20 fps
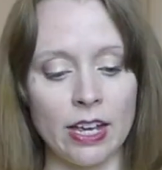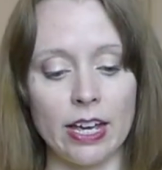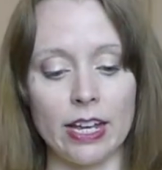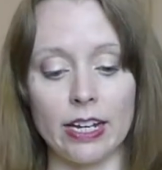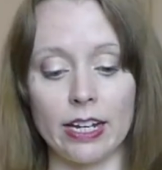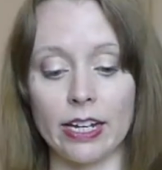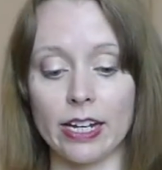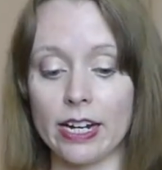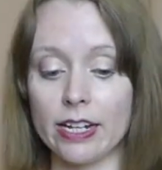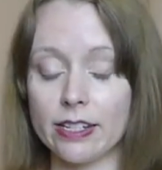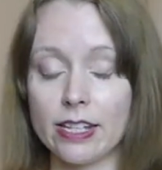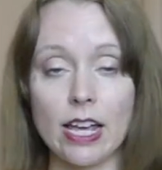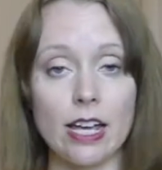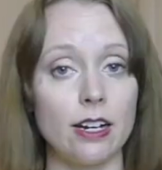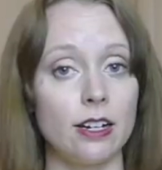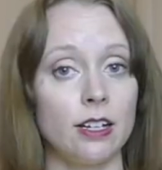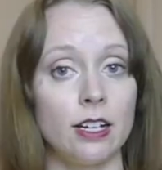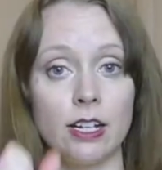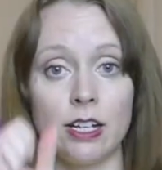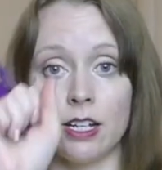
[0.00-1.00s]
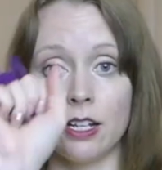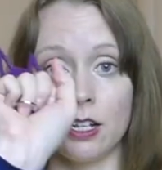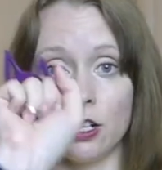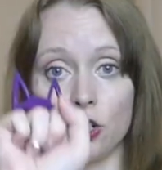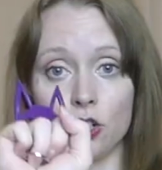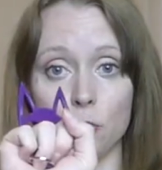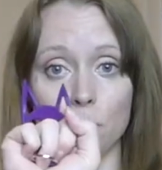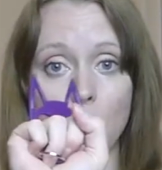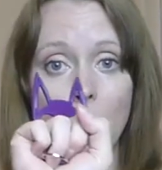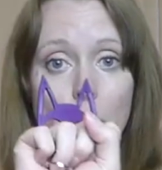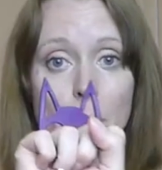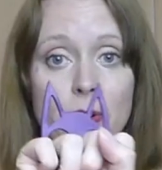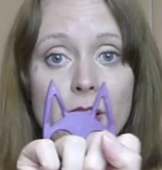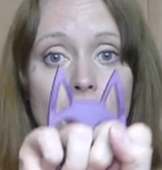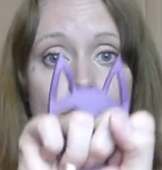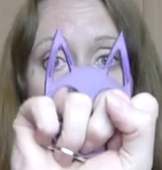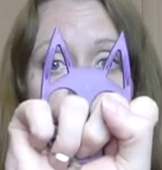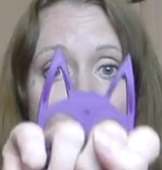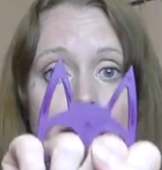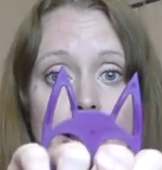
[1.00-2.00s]
And like I said, just pop it
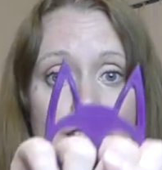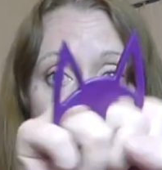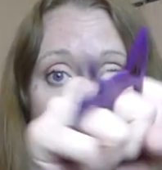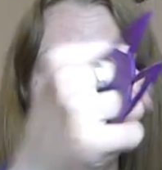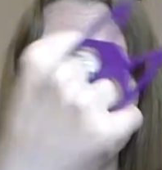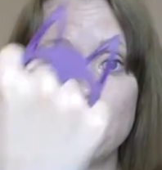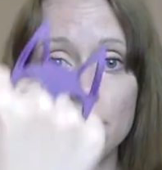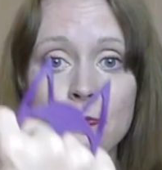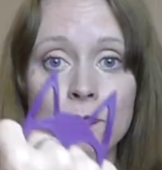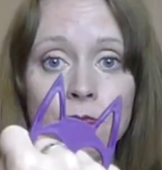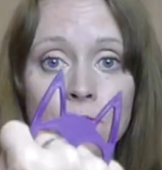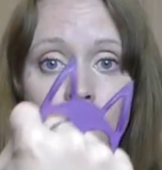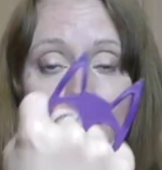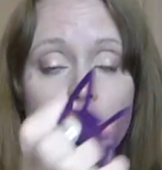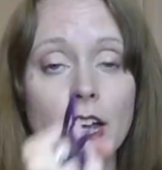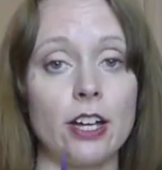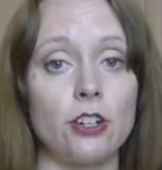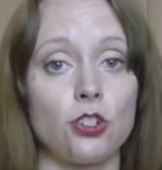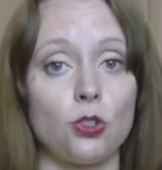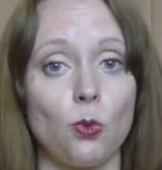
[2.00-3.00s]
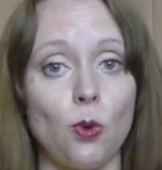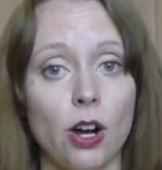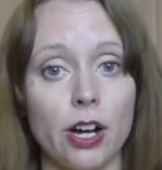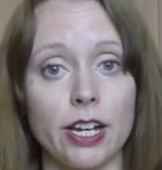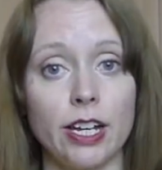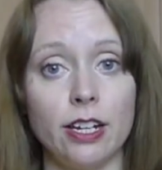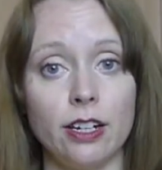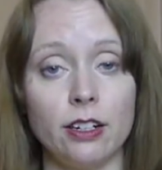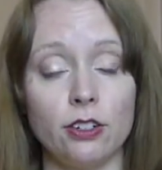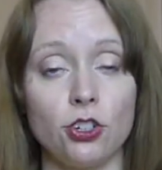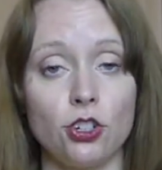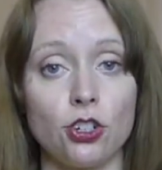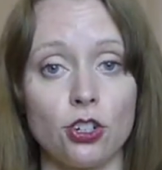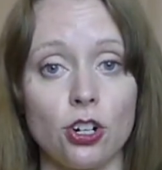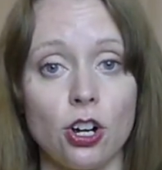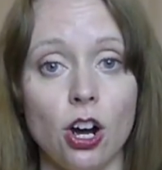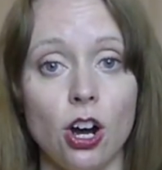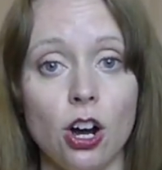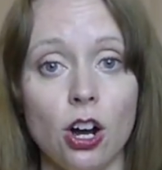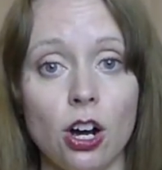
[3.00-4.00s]
on your hand as you're walking to your
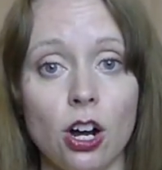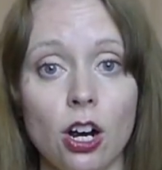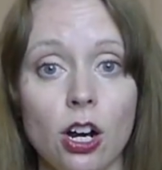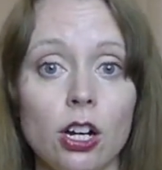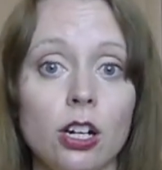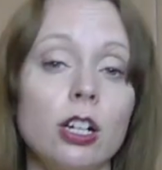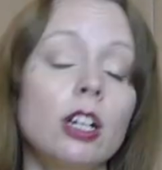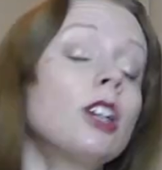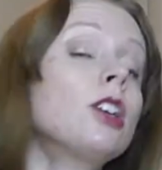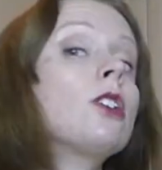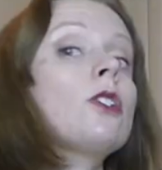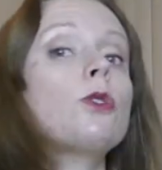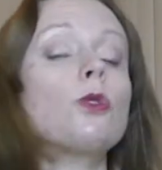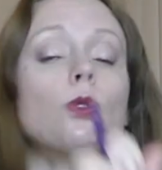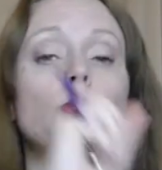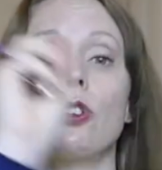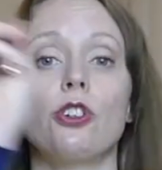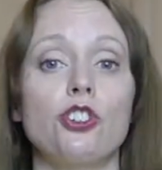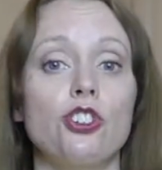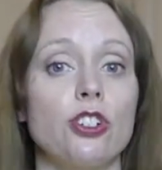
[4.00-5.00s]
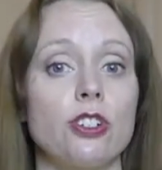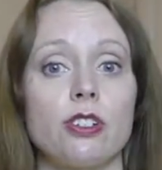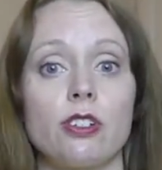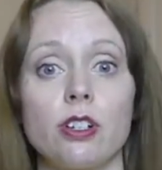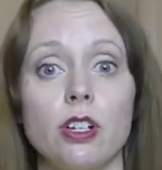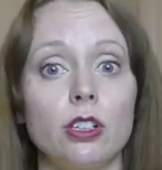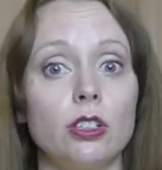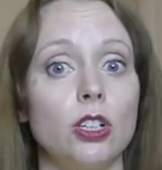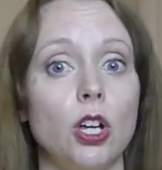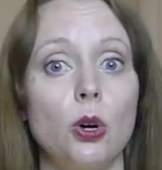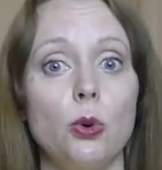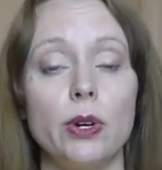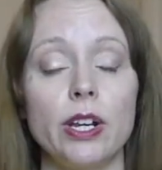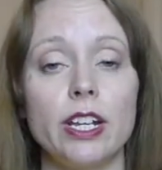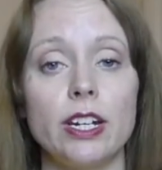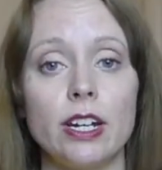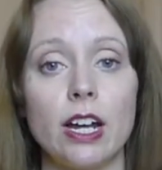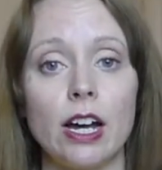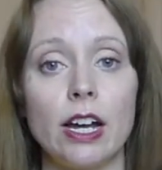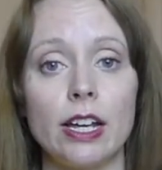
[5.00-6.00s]
car or just alone
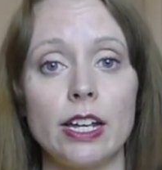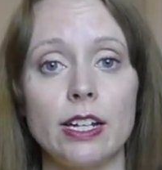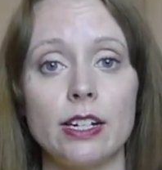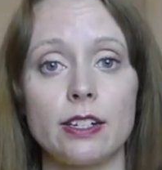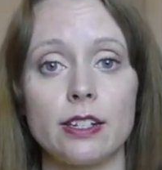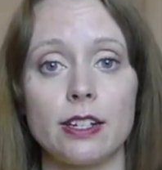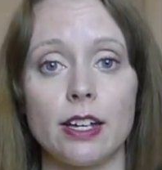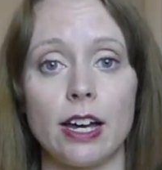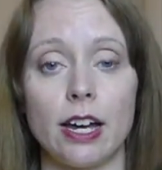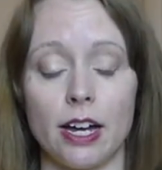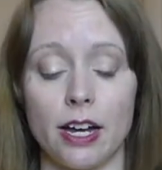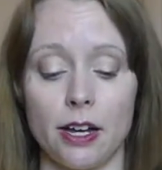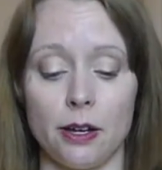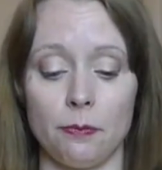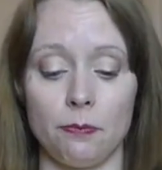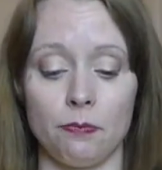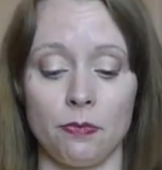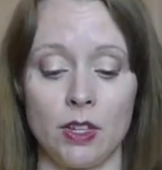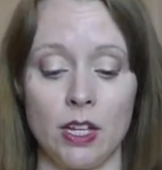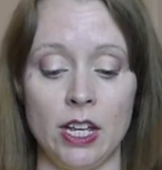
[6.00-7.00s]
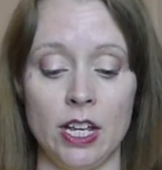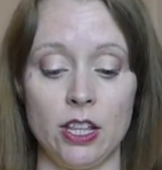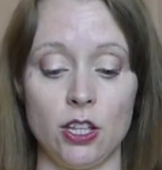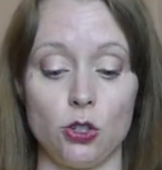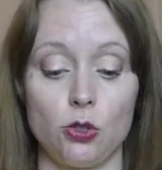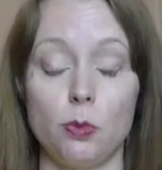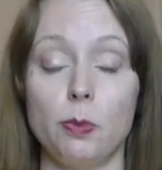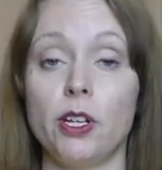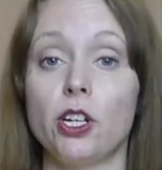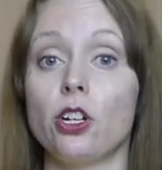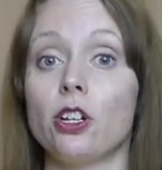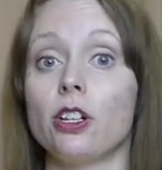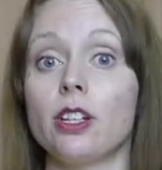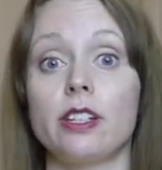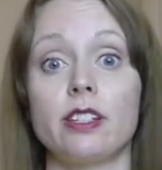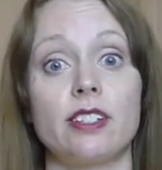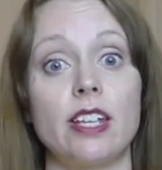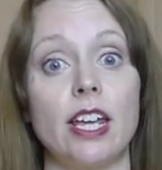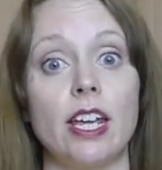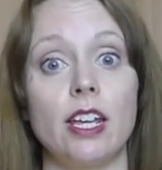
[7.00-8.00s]
at night. This would be good,
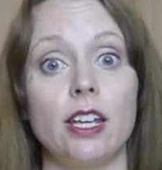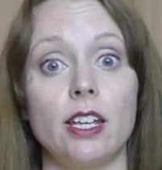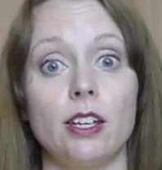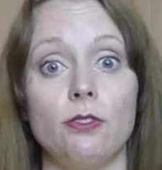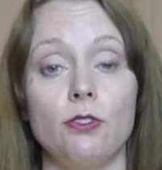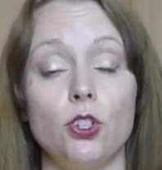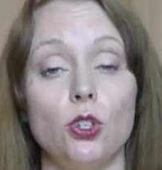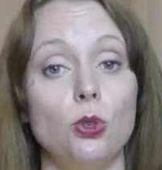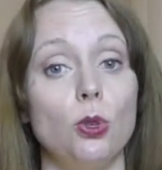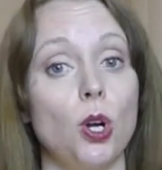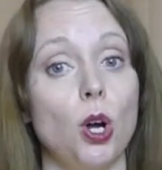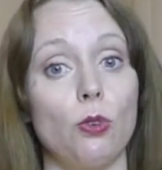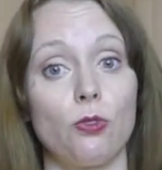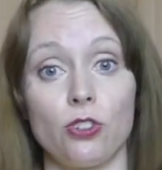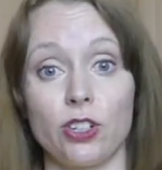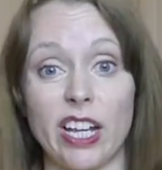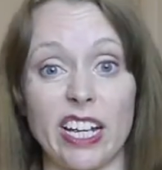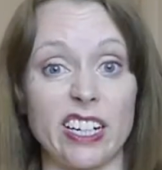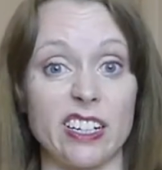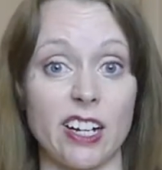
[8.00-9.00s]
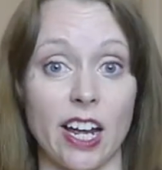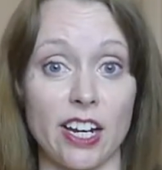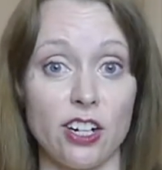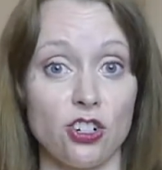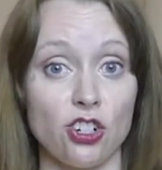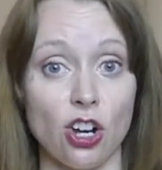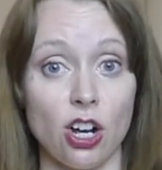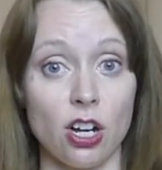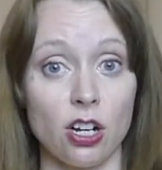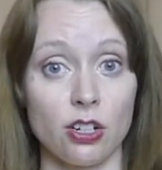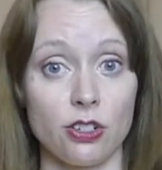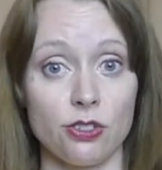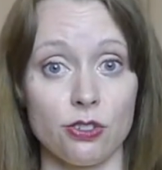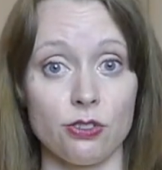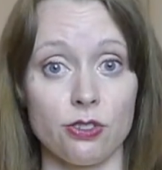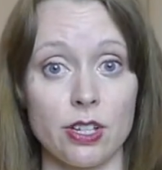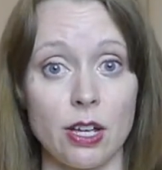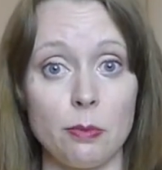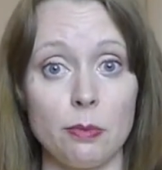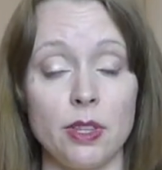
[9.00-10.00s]
say, if you go for like night jogs or
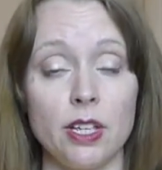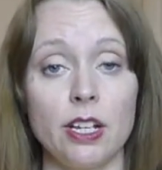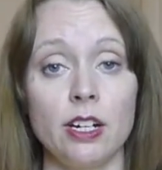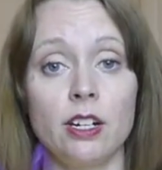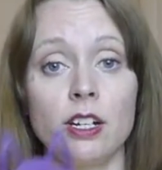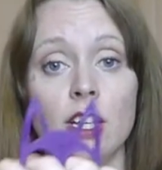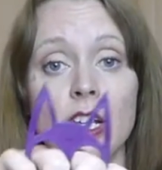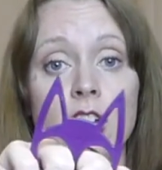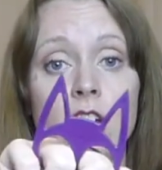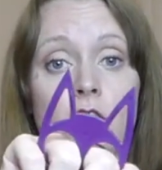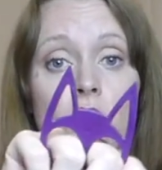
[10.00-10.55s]
something.